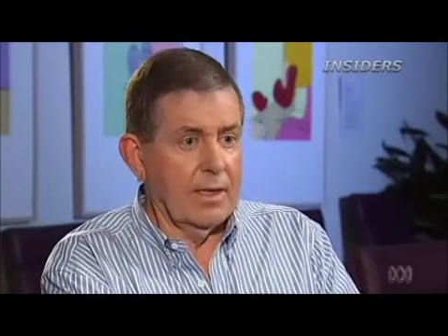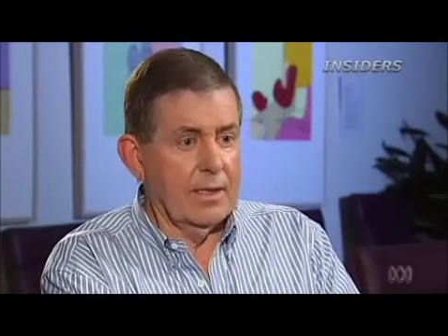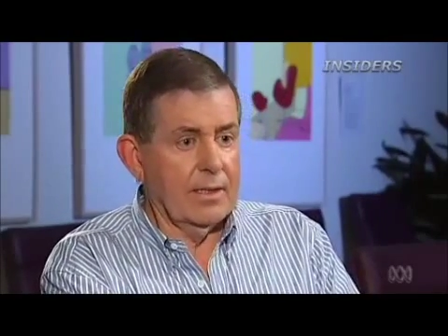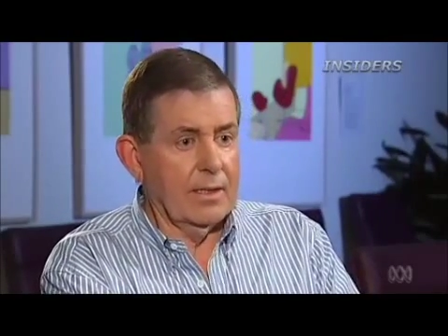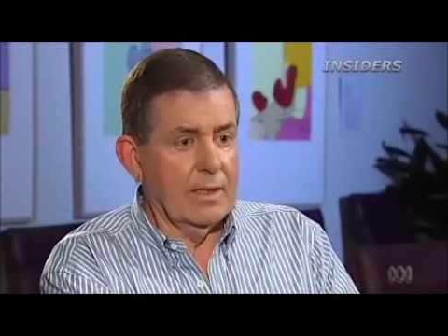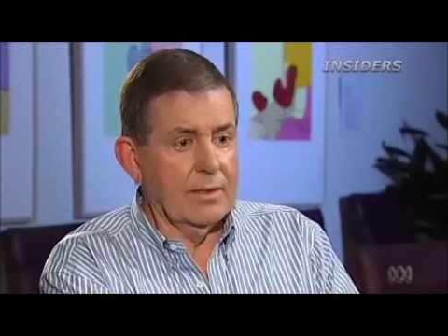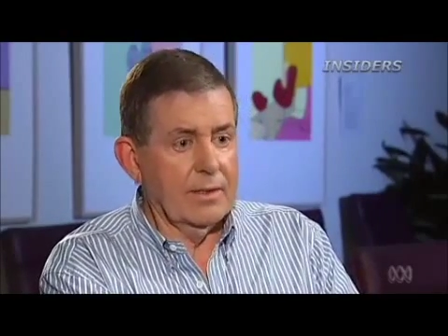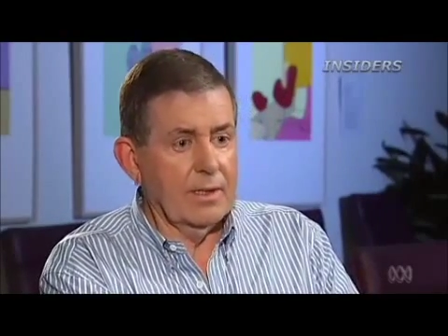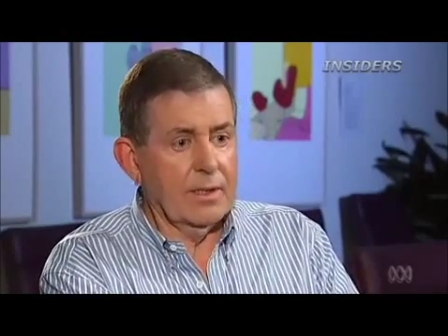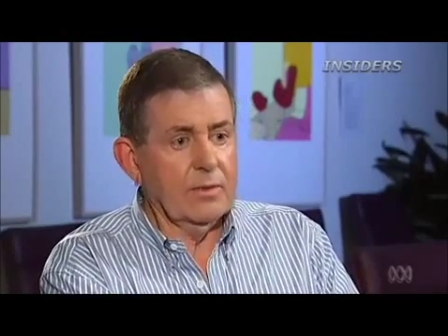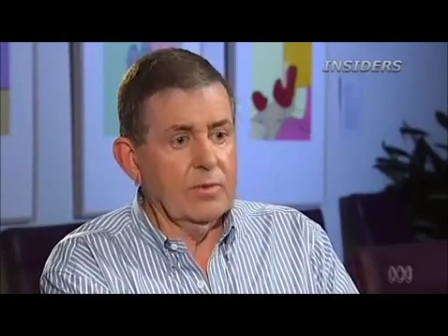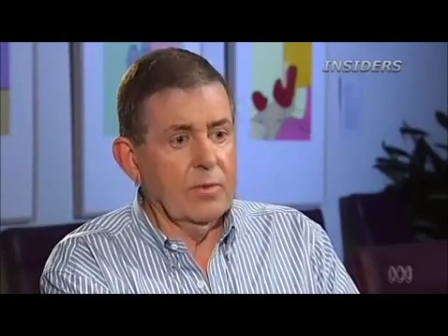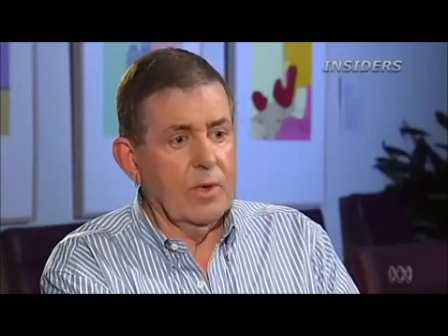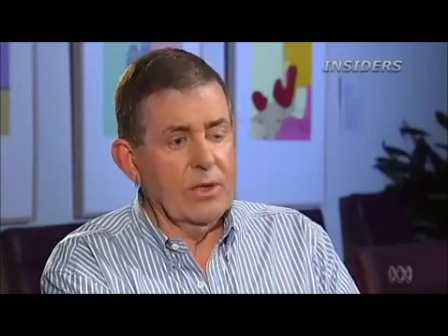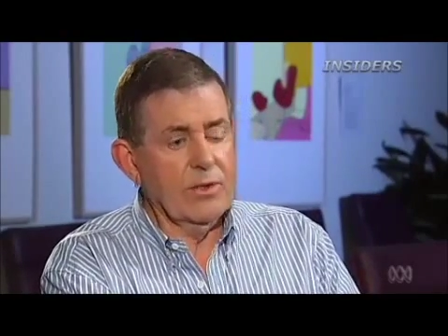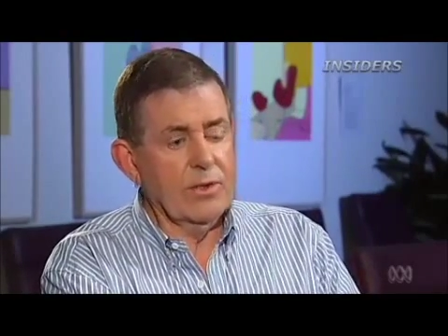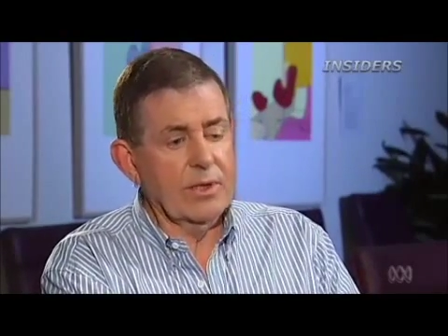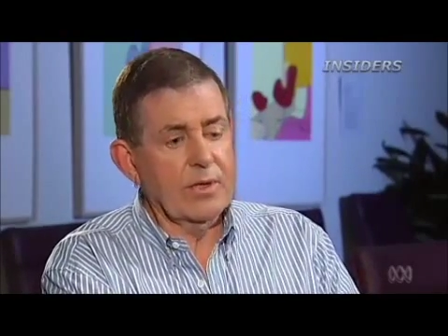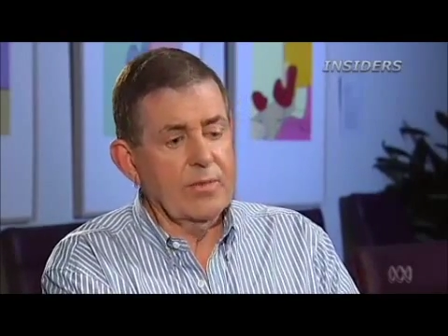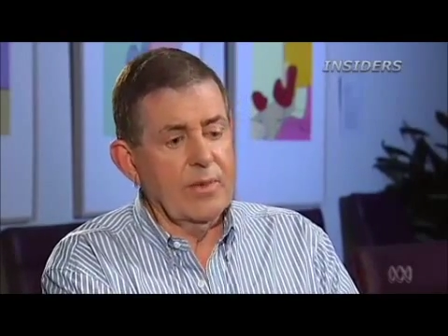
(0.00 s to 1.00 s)
And I think
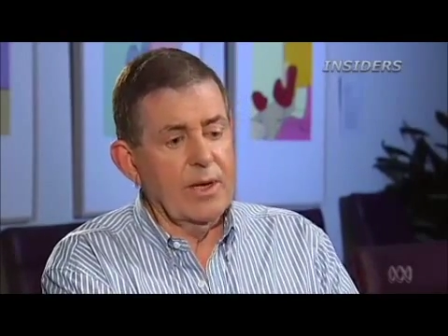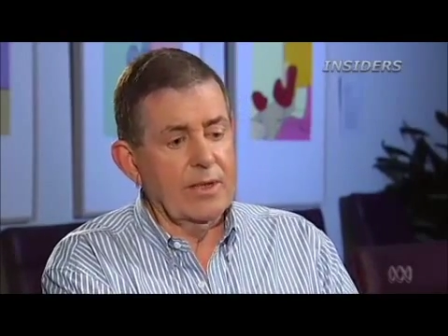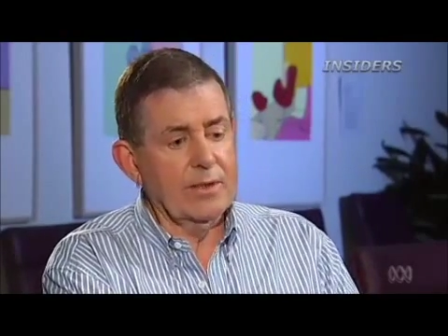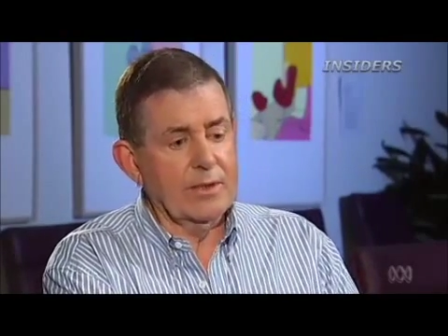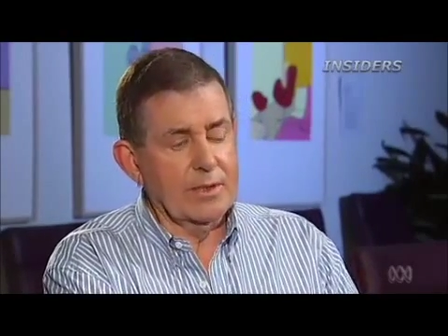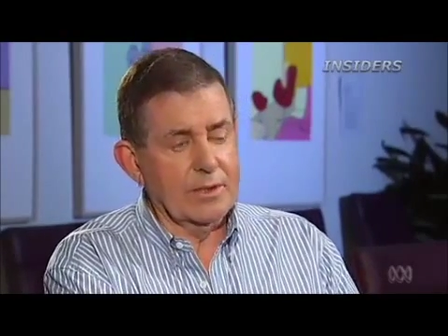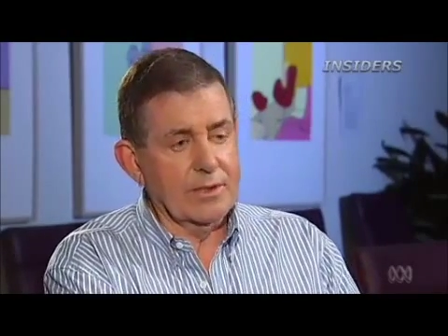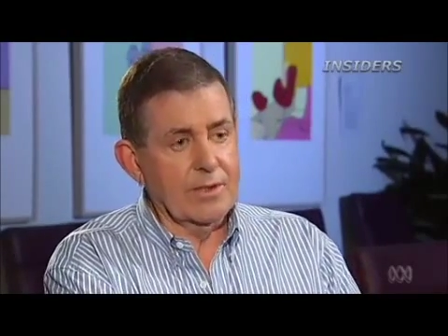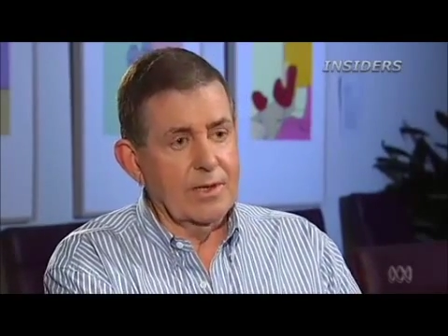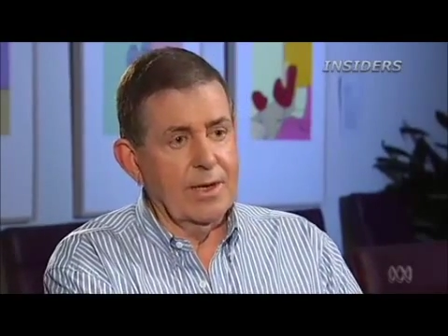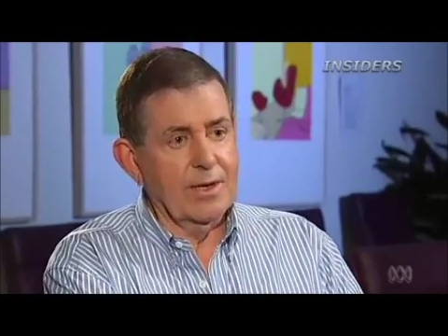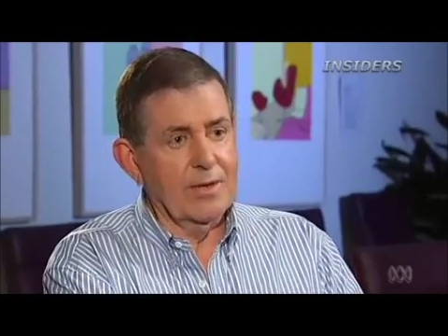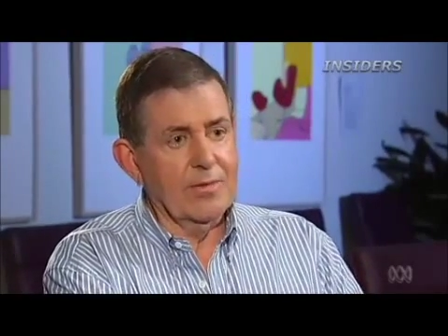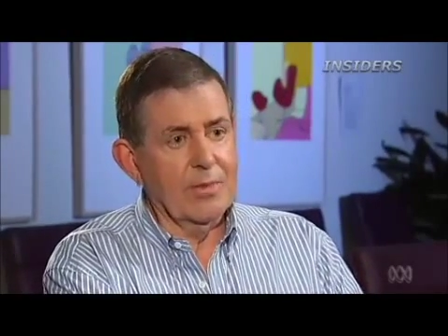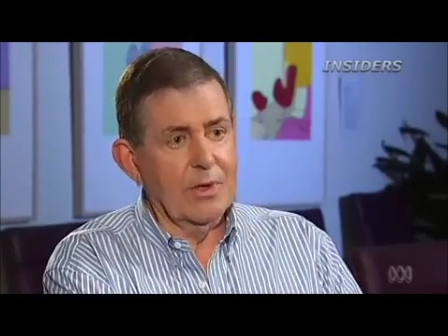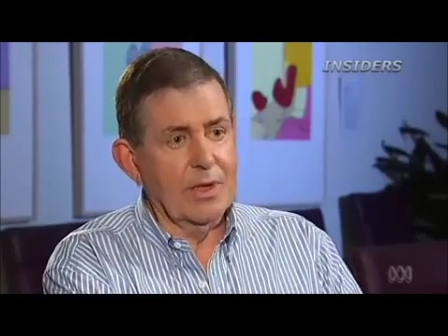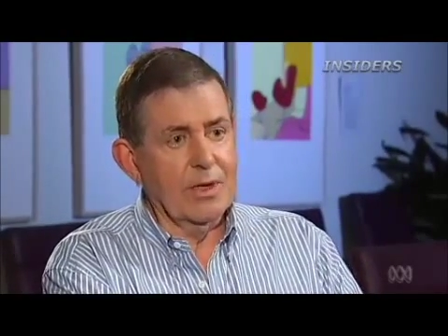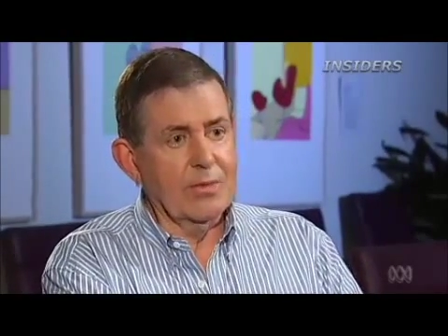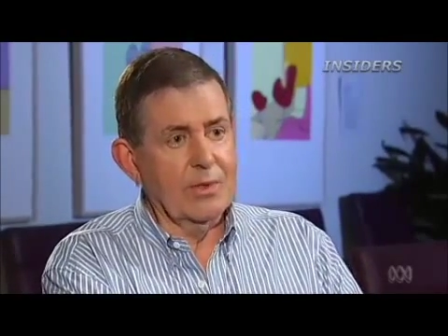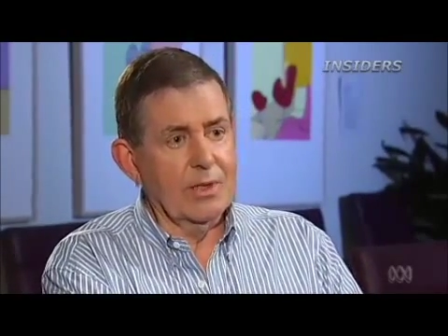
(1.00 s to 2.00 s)
one thing about the Australian
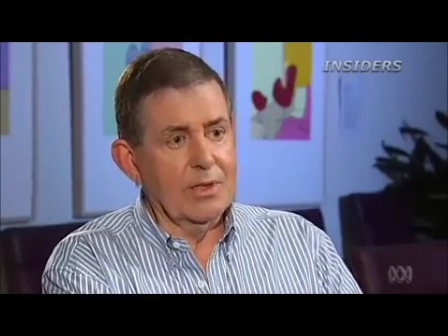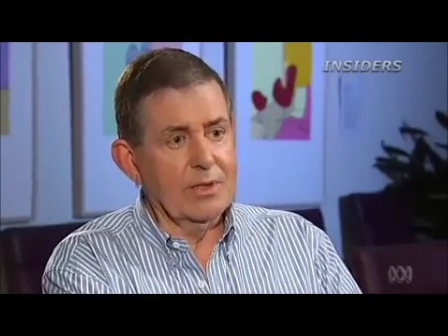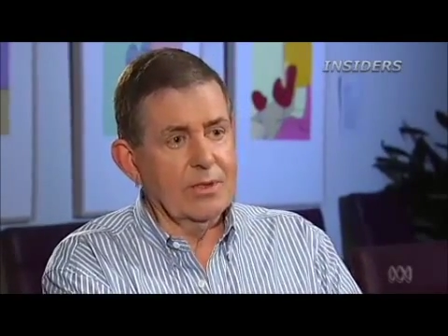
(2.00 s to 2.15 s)
people